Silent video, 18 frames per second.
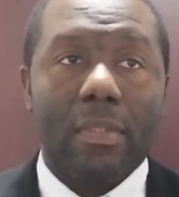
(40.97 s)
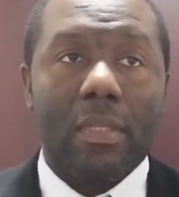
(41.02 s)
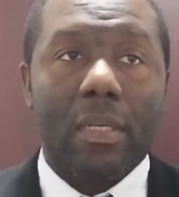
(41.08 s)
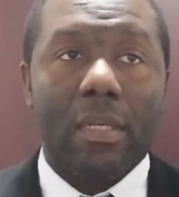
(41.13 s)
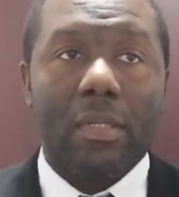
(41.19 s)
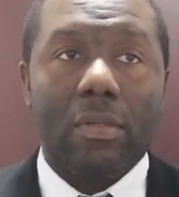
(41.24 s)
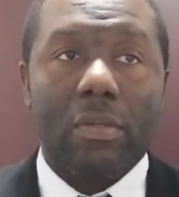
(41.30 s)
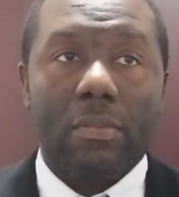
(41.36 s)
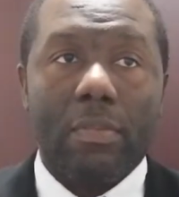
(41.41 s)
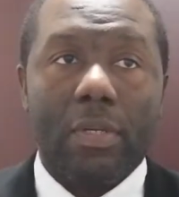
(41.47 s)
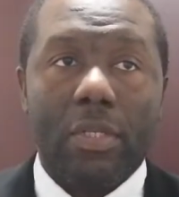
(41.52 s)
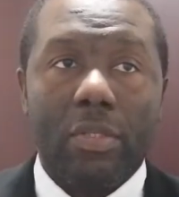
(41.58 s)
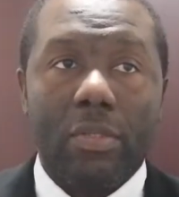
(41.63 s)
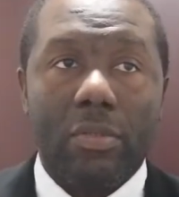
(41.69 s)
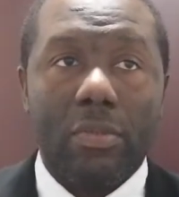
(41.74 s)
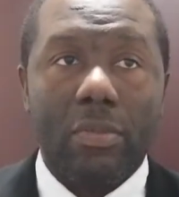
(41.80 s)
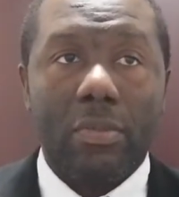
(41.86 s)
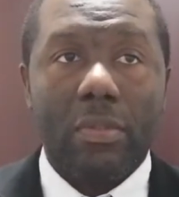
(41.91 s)
Then number
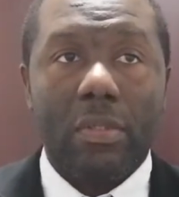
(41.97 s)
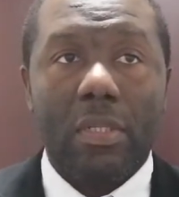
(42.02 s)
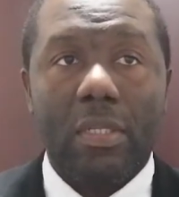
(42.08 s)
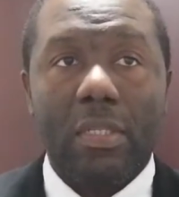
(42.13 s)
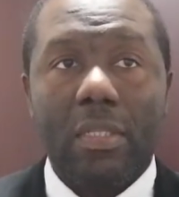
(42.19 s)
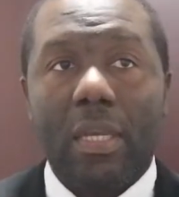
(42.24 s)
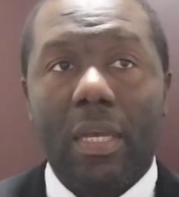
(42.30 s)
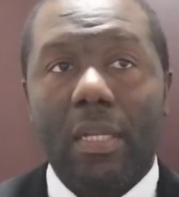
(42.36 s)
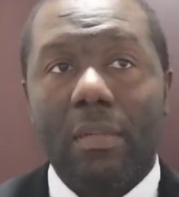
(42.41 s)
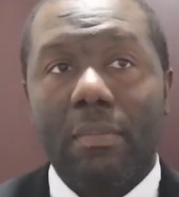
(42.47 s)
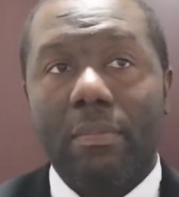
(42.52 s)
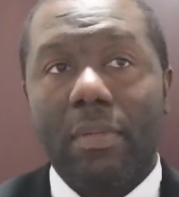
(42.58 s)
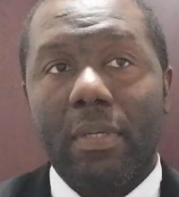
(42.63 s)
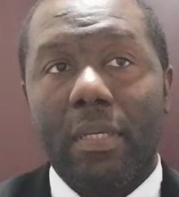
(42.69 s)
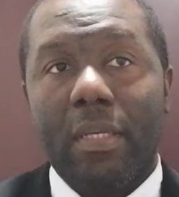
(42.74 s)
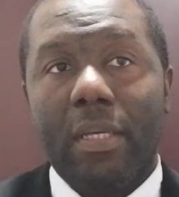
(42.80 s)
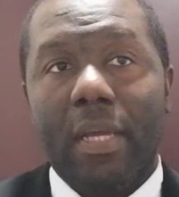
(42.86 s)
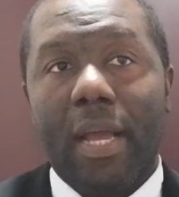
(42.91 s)
two, this can
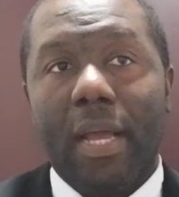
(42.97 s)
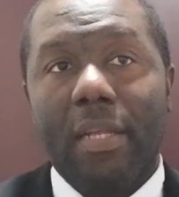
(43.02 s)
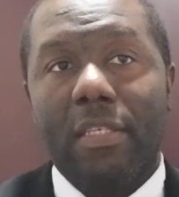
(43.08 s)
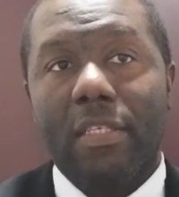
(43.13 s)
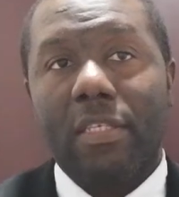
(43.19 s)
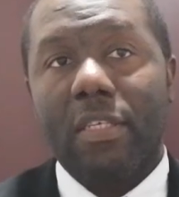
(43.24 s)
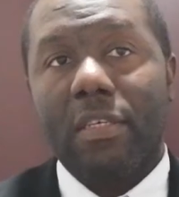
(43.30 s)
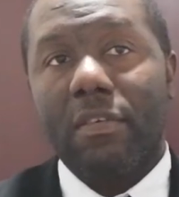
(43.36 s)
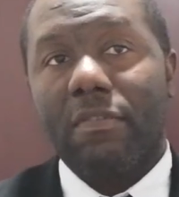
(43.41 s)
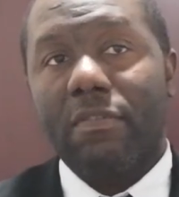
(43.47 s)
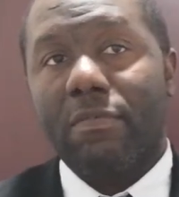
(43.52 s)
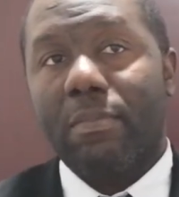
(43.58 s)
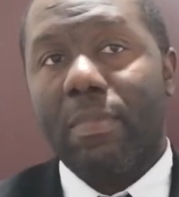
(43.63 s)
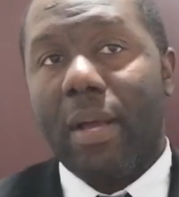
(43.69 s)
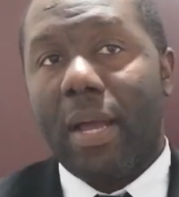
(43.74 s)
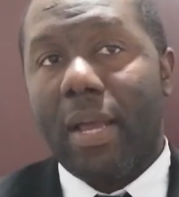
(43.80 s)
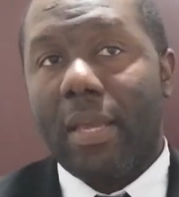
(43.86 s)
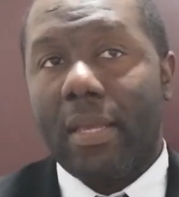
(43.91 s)
be
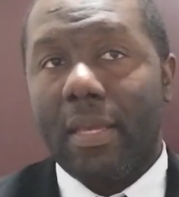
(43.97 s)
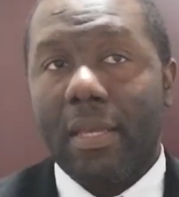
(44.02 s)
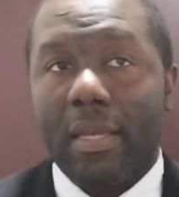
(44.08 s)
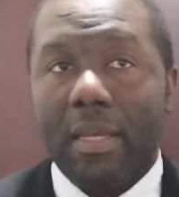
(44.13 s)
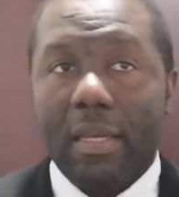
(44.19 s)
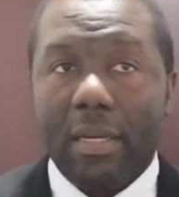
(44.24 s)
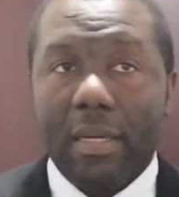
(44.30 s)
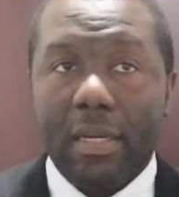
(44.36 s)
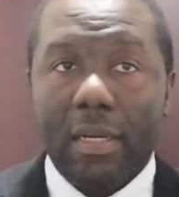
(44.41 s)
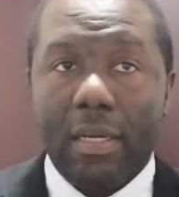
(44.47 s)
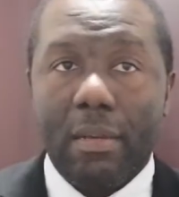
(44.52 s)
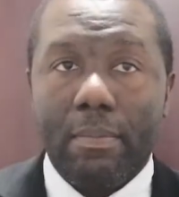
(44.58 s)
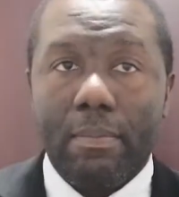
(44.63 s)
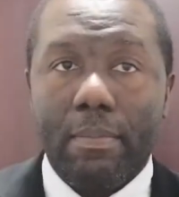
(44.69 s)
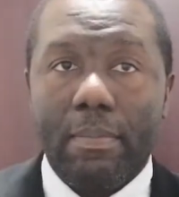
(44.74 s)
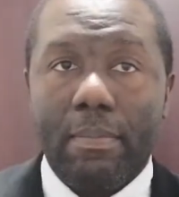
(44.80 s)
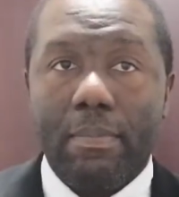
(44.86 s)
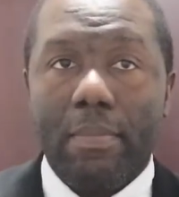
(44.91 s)
achieved by
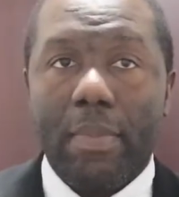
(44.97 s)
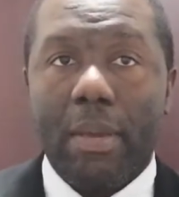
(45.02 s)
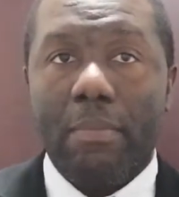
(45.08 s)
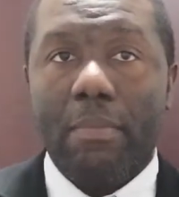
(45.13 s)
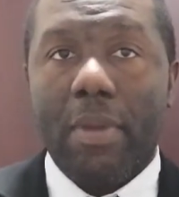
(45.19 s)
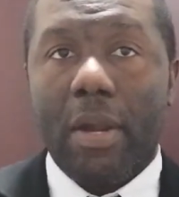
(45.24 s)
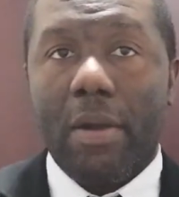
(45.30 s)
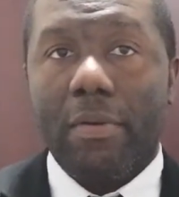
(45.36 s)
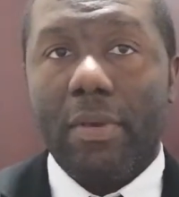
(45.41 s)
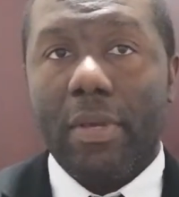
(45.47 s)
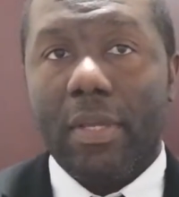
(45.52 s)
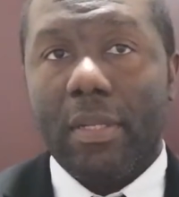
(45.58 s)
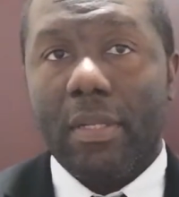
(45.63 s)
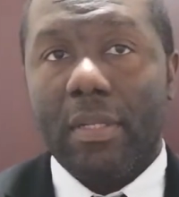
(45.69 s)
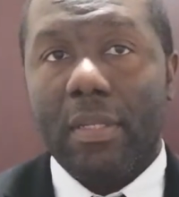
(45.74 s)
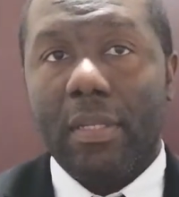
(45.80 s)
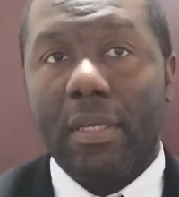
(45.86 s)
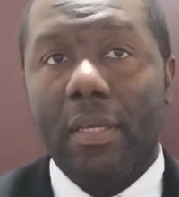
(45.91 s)

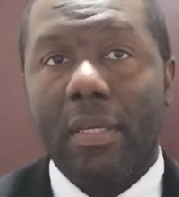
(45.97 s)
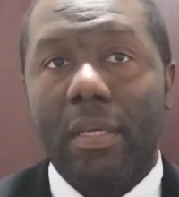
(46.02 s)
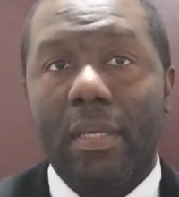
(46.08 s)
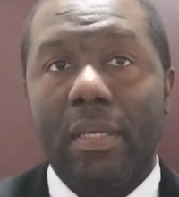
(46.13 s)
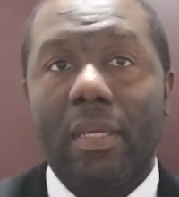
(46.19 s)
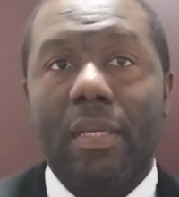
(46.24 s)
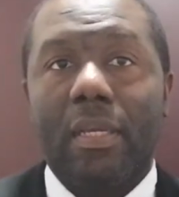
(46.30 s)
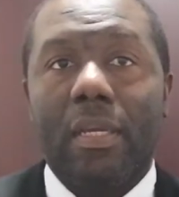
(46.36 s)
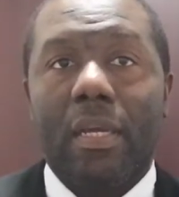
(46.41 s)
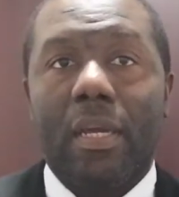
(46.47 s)
remembering the